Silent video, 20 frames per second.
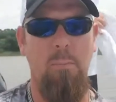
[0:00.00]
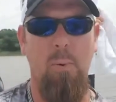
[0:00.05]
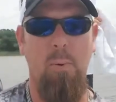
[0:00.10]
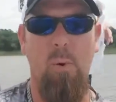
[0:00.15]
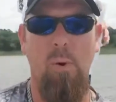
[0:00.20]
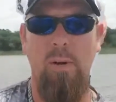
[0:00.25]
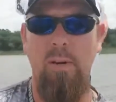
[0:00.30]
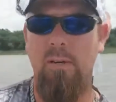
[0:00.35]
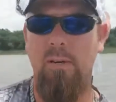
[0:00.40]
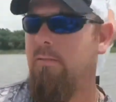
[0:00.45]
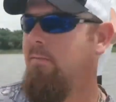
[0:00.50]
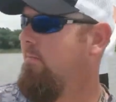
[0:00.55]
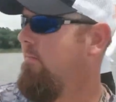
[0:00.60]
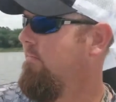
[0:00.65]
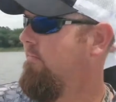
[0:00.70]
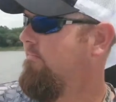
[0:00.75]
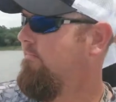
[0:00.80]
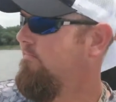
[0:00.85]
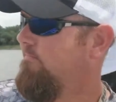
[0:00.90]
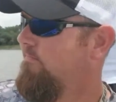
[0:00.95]
to
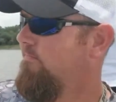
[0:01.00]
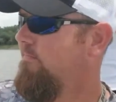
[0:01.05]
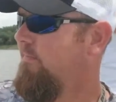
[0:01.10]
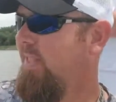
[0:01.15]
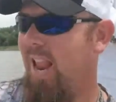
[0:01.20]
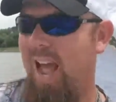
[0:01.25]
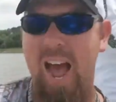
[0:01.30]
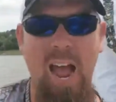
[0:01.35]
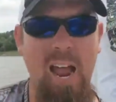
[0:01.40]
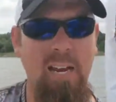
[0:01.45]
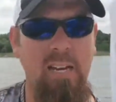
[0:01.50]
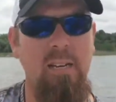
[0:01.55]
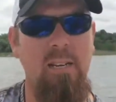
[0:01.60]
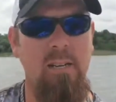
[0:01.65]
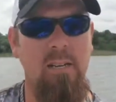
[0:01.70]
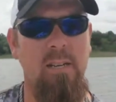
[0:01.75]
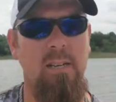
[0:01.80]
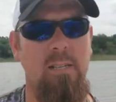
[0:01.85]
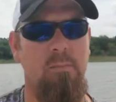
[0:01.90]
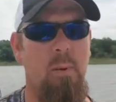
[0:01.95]
0.9
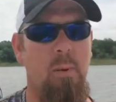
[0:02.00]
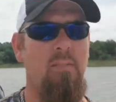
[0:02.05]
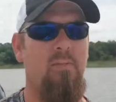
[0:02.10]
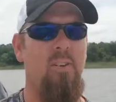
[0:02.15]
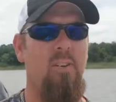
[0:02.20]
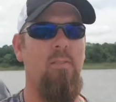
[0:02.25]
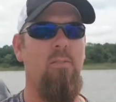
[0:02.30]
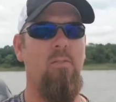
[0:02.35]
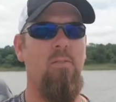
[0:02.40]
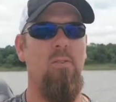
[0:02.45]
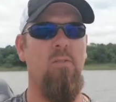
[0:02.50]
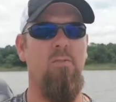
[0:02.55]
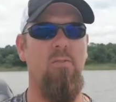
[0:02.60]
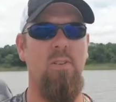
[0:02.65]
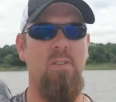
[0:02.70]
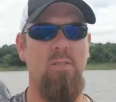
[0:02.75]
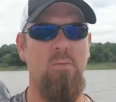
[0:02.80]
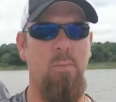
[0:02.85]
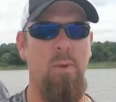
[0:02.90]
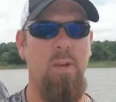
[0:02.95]
is my favorite
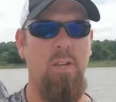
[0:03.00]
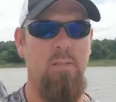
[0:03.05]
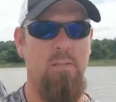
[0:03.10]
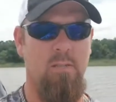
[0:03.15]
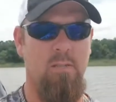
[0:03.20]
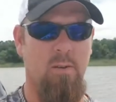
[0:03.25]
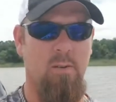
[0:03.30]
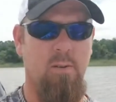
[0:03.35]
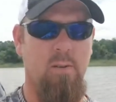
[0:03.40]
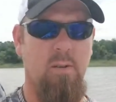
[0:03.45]
drifting speed. So